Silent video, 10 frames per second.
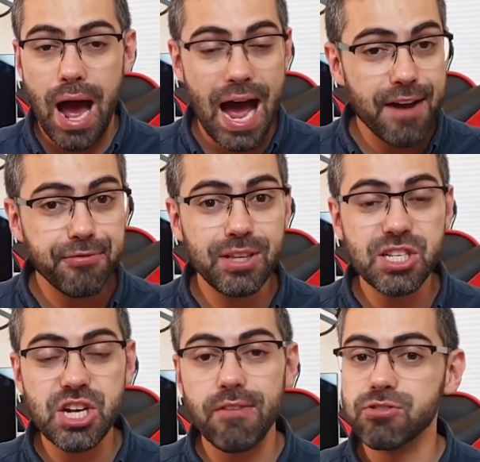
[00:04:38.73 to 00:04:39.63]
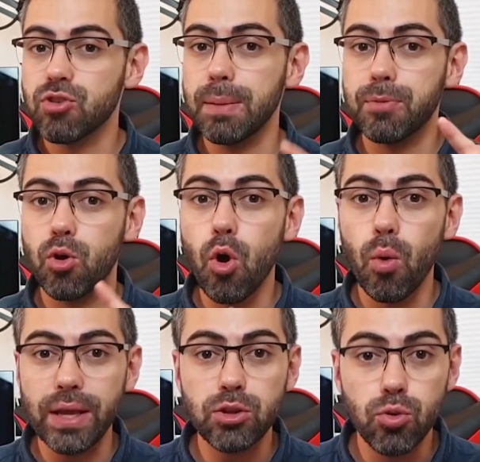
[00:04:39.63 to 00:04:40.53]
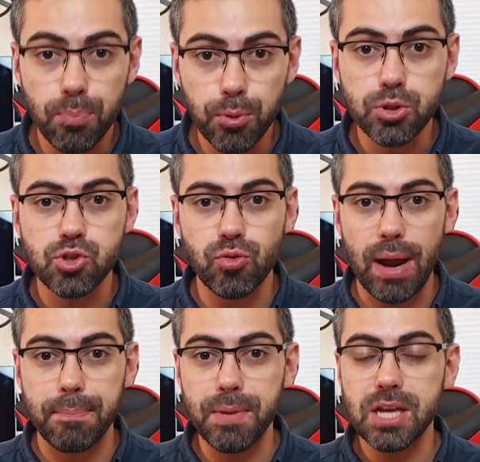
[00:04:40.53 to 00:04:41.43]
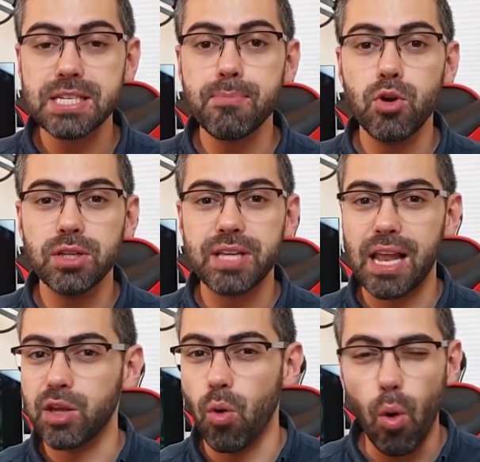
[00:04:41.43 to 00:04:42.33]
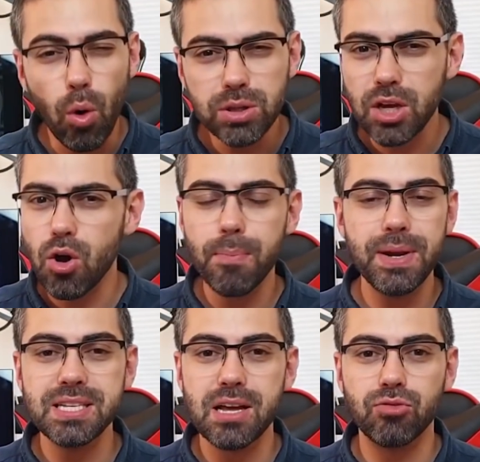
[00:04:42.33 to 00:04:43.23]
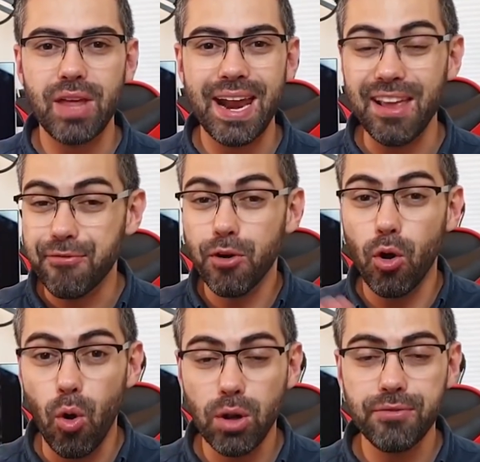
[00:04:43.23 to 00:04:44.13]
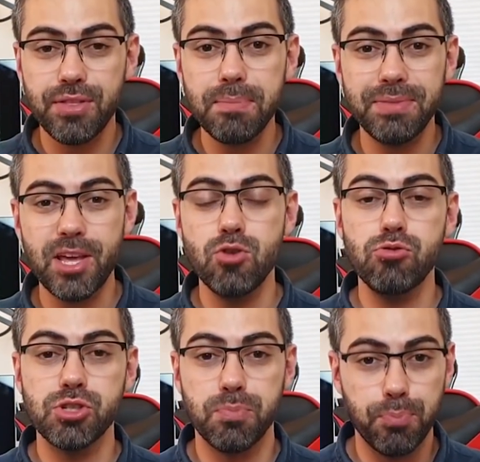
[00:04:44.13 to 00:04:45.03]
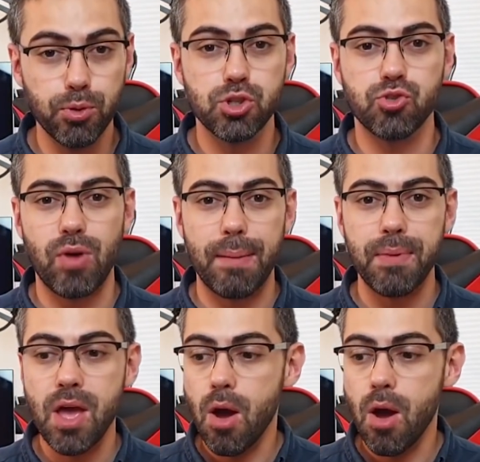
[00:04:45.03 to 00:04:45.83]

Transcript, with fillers: after JavaScript go into Bootstrap because I'm gonna tell you all the companies out there if not all of them they use Bootstrap